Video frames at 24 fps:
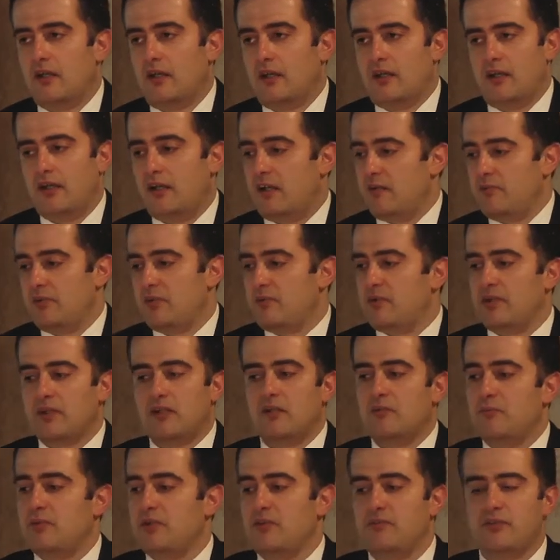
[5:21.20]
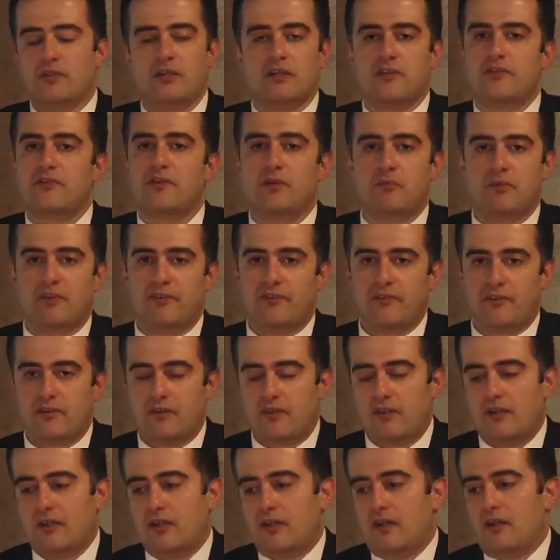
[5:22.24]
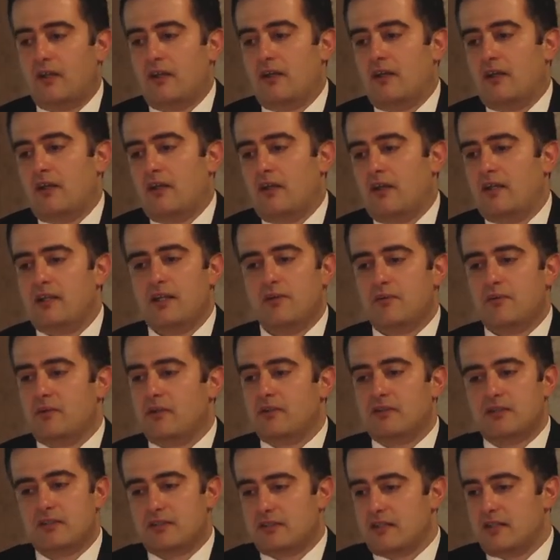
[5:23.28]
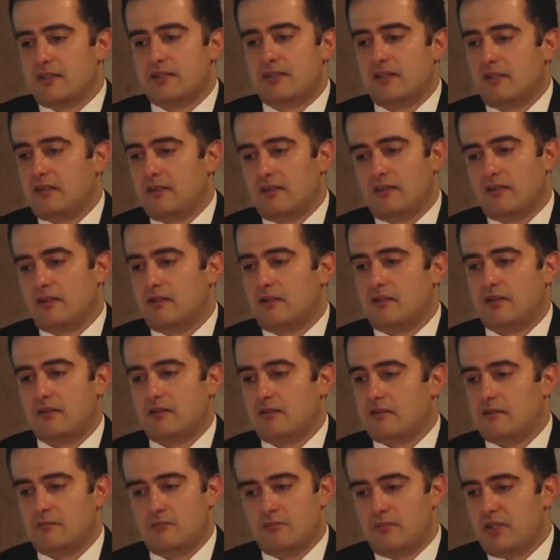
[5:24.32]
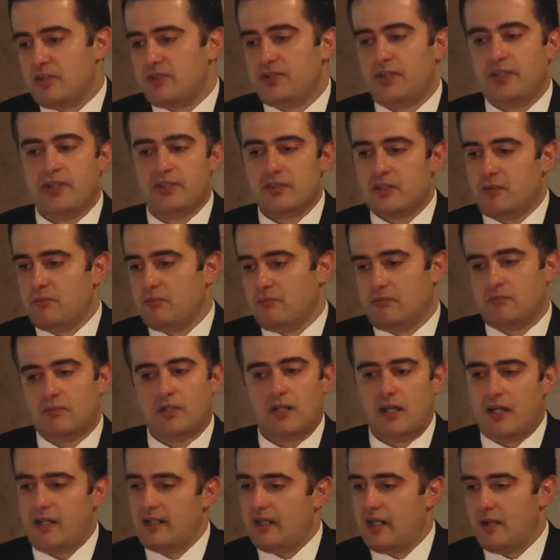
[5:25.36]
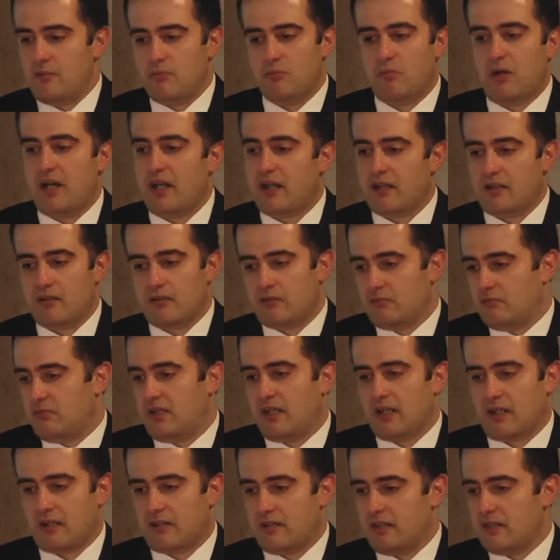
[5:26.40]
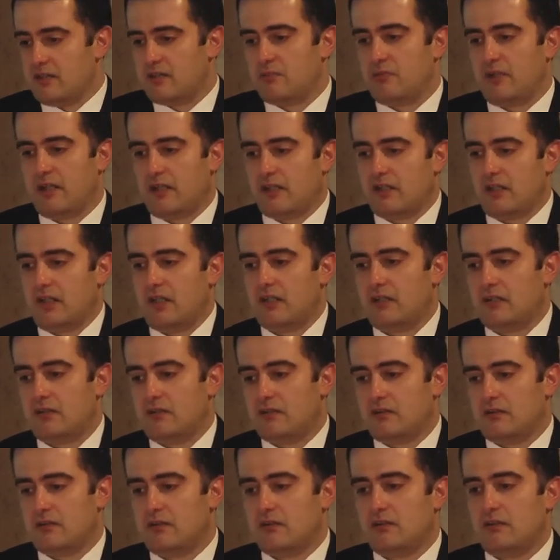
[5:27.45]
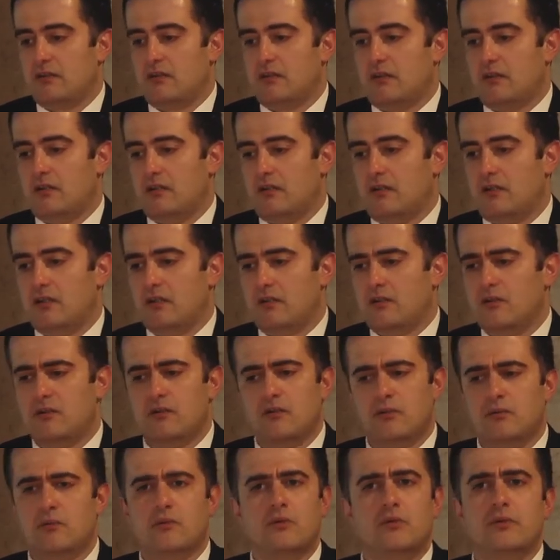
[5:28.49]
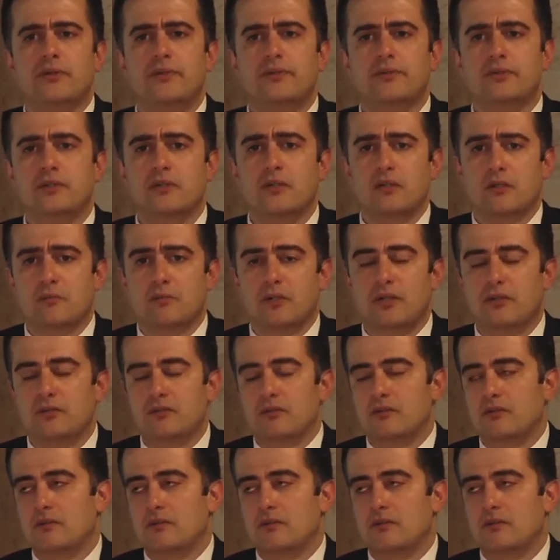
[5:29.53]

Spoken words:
And I've been with the company for like 3 months. And they were discussing, mentioning some guy named Mike this, Mike that. And I go, who are you talking about?